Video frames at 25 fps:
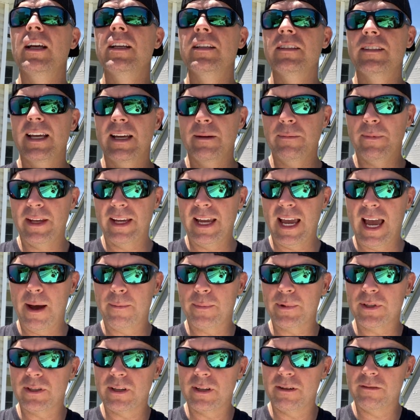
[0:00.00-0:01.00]
Same thing
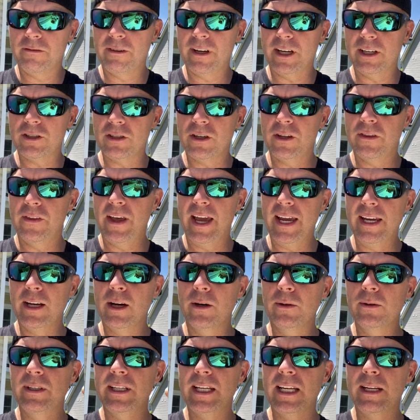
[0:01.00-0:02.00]
happens to the fish. They
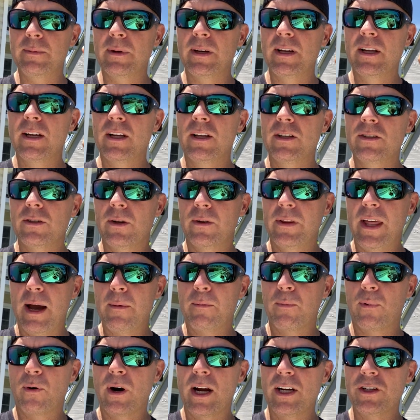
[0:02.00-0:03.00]
go deep, so
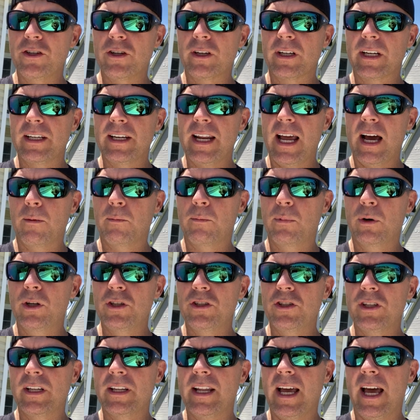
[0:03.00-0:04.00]
that pressure can now
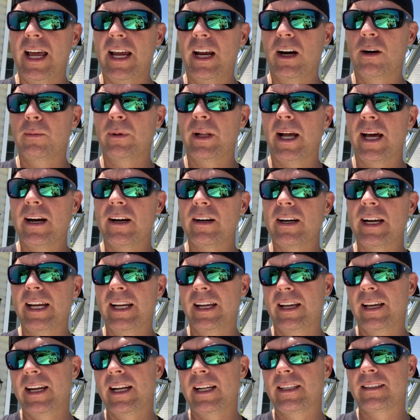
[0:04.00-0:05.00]
push in that air bladder
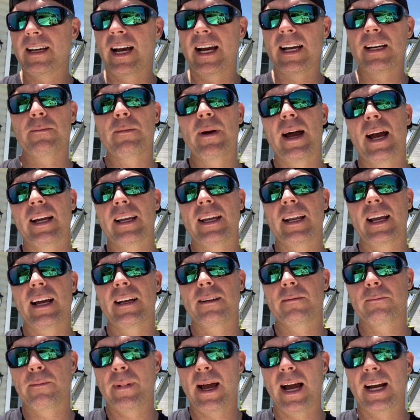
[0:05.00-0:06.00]
and get it tightened
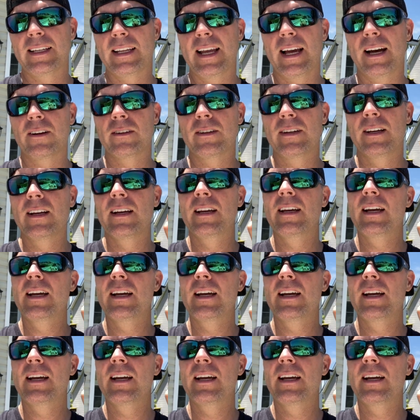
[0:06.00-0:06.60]
back down,